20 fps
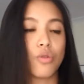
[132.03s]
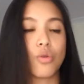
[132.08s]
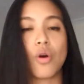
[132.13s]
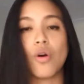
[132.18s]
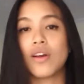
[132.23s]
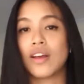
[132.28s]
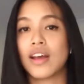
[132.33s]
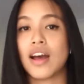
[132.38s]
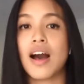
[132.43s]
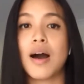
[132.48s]

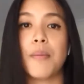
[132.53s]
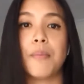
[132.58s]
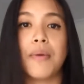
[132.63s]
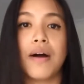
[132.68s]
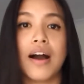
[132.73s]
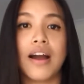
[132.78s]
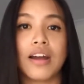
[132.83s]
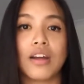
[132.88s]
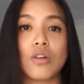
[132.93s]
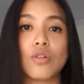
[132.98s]
growing up,
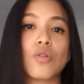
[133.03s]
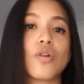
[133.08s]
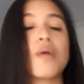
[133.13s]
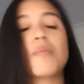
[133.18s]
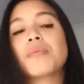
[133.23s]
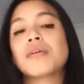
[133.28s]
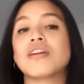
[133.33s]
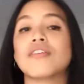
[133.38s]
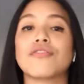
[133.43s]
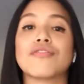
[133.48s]
I grew
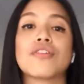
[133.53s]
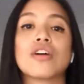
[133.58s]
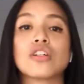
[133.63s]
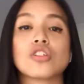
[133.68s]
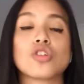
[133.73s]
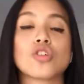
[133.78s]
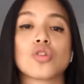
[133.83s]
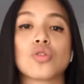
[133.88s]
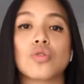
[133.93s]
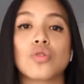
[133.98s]
up in a
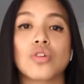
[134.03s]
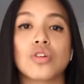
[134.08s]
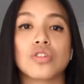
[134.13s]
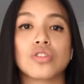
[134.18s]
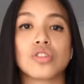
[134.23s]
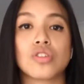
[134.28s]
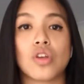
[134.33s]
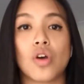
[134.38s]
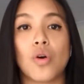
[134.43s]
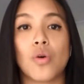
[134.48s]
French school,
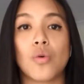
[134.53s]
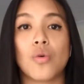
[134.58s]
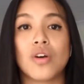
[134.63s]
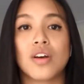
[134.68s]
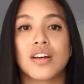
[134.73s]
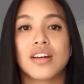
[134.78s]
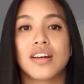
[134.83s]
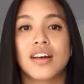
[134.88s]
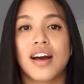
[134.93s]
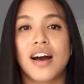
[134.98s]
so
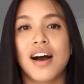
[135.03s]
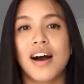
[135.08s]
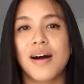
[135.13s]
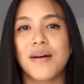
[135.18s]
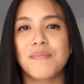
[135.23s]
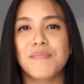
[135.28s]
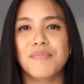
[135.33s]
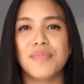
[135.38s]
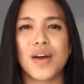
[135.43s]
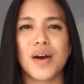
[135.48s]

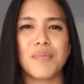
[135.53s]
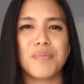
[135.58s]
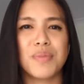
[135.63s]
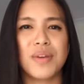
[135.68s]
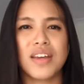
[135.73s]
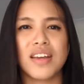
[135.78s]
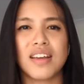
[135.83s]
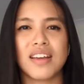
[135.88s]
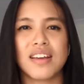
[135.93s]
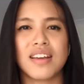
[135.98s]
not
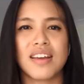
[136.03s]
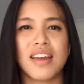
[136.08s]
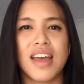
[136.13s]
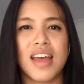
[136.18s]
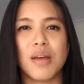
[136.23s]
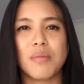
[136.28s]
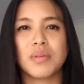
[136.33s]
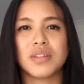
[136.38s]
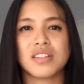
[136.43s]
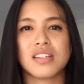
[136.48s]
being
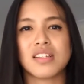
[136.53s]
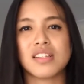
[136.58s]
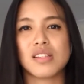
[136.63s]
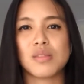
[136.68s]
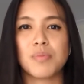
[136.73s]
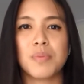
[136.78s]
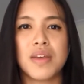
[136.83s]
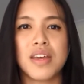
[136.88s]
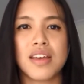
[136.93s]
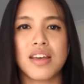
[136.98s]
able to
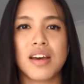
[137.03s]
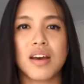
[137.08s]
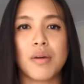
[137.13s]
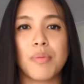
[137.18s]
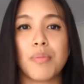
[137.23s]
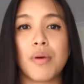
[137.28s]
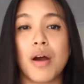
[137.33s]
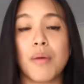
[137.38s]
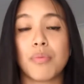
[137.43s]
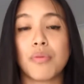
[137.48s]
speak
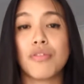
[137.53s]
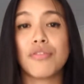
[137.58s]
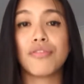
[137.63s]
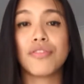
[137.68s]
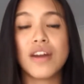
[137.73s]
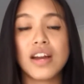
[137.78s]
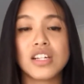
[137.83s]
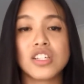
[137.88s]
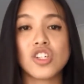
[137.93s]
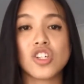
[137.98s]
proper
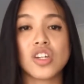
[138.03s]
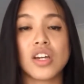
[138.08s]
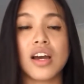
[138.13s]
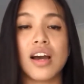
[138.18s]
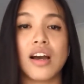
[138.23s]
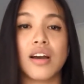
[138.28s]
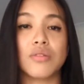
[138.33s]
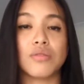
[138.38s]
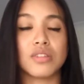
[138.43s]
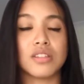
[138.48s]
French,
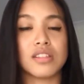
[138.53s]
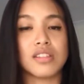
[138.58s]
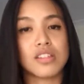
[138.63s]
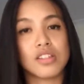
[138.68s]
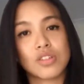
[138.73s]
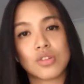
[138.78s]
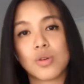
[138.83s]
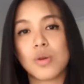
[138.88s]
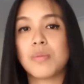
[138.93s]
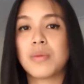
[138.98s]
I was
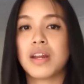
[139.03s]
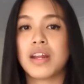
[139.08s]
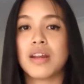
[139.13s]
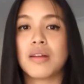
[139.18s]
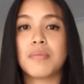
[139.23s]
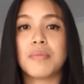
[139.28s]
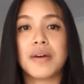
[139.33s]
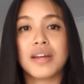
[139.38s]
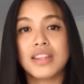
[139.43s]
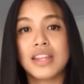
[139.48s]

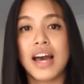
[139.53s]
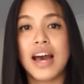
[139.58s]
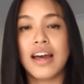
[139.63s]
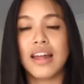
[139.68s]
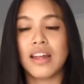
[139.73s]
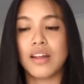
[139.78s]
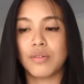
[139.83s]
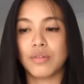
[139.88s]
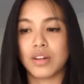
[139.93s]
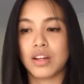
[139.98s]
discriminated by
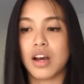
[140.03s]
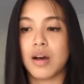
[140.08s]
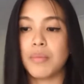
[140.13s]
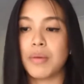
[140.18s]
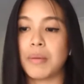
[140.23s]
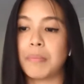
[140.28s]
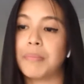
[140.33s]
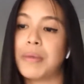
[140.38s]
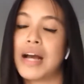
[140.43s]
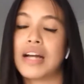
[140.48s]
that. And
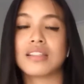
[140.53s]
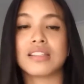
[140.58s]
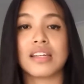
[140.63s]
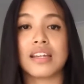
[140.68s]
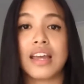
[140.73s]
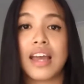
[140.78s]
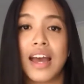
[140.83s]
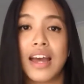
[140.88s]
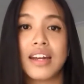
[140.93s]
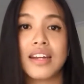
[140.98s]
coming back to
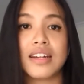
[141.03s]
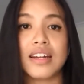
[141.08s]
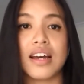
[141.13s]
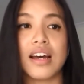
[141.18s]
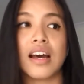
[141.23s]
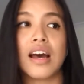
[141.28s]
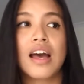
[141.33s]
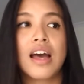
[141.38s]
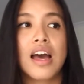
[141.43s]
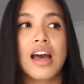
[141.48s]

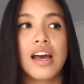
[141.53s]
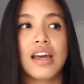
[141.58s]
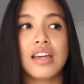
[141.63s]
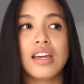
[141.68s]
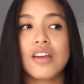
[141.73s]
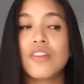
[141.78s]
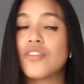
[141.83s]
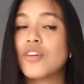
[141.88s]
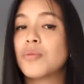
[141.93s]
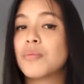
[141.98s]
Canada,
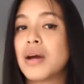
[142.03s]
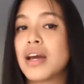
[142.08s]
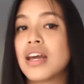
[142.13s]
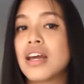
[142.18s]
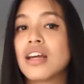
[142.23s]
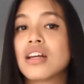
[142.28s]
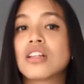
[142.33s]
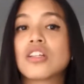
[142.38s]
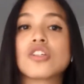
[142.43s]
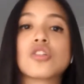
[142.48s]
even my
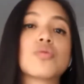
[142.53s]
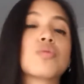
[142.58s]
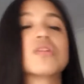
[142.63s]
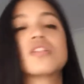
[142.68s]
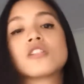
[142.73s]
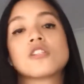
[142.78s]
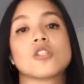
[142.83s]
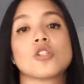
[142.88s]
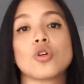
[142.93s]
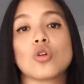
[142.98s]
English
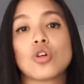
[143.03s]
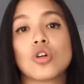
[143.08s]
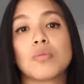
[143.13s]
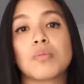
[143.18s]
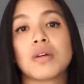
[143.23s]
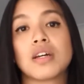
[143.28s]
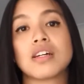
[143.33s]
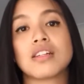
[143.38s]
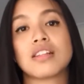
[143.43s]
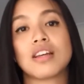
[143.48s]
wasn't so
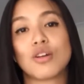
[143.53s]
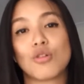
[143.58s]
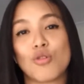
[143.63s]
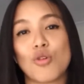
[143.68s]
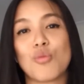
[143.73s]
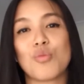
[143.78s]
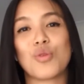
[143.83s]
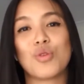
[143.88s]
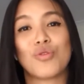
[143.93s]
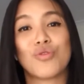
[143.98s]
good because I grew
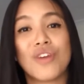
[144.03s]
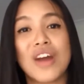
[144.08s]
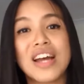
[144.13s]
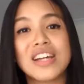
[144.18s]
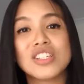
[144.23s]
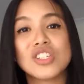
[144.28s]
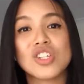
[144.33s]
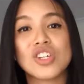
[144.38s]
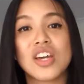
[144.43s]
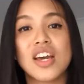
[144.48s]
up with
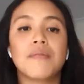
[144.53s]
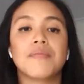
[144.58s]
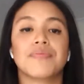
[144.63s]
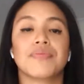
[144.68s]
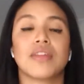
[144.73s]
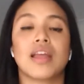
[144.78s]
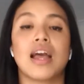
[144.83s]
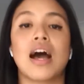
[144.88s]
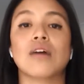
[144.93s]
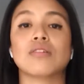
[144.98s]
French.
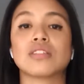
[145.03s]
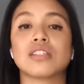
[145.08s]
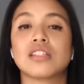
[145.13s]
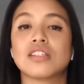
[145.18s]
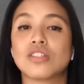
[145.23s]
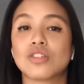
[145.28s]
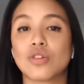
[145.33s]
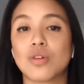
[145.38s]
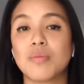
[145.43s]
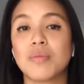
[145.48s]
I was
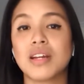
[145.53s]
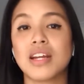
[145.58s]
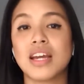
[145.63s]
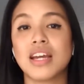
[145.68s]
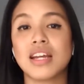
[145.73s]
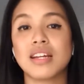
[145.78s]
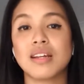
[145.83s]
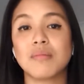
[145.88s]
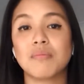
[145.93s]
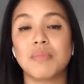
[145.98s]

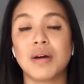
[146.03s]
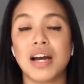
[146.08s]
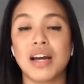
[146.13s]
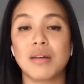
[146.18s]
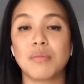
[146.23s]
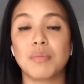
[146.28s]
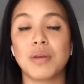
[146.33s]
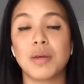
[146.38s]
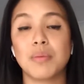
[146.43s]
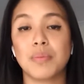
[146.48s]
discriminated
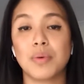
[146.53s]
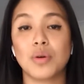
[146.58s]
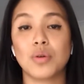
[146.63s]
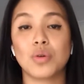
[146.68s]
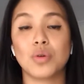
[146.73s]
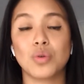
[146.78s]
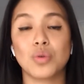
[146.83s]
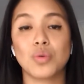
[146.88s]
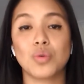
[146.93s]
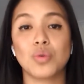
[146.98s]
by people
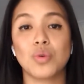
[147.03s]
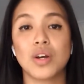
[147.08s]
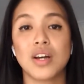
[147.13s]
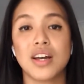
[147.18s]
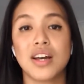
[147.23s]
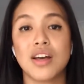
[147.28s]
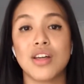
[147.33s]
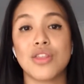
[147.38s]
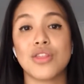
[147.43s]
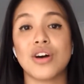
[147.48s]
who
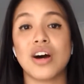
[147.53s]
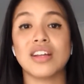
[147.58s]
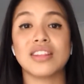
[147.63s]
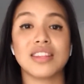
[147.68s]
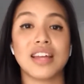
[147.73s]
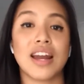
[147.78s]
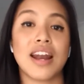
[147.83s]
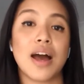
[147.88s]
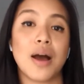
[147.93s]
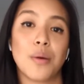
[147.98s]
thought
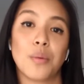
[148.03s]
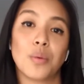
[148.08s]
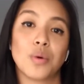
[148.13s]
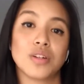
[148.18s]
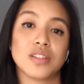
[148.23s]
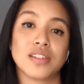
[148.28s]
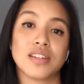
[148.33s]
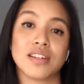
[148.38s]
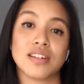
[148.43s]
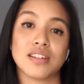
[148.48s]
that I
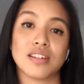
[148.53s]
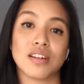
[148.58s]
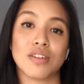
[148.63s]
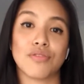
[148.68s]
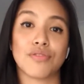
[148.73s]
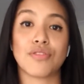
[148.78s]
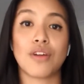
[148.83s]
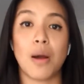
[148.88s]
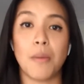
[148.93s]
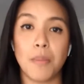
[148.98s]
wasn't
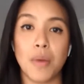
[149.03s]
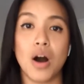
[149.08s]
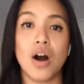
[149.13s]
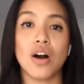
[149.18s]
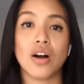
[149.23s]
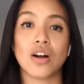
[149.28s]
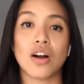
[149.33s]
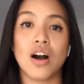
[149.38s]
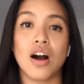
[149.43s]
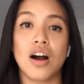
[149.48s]
from
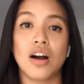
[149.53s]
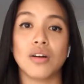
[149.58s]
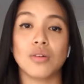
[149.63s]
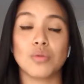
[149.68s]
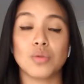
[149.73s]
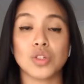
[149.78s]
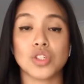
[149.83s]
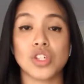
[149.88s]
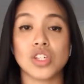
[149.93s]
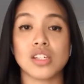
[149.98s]
Hong Kong,
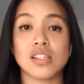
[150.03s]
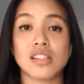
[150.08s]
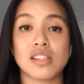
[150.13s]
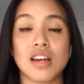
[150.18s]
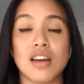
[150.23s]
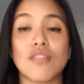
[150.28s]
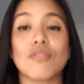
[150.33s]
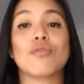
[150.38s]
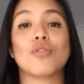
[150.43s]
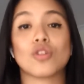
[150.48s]
which is
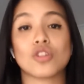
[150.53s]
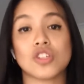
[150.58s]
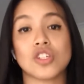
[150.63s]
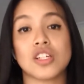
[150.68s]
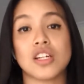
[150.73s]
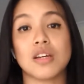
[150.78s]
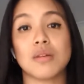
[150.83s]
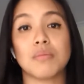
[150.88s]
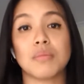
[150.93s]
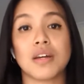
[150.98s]

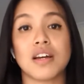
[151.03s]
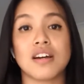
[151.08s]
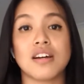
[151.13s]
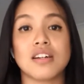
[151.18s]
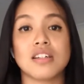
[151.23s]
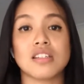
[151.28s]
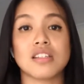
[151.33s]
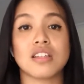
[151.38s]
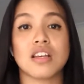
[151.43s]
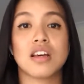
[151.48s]
unfortunate
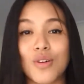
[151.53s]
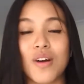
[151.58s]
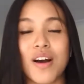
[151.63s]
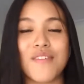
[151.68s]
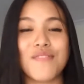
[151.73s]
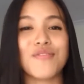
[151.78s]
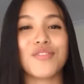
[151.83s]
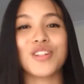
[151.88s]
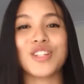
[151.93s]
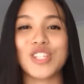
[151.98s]
because though
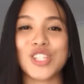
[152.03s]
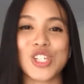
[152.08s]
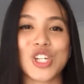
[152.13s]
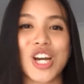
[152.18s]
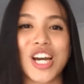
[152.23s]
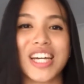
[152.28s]
I'm fully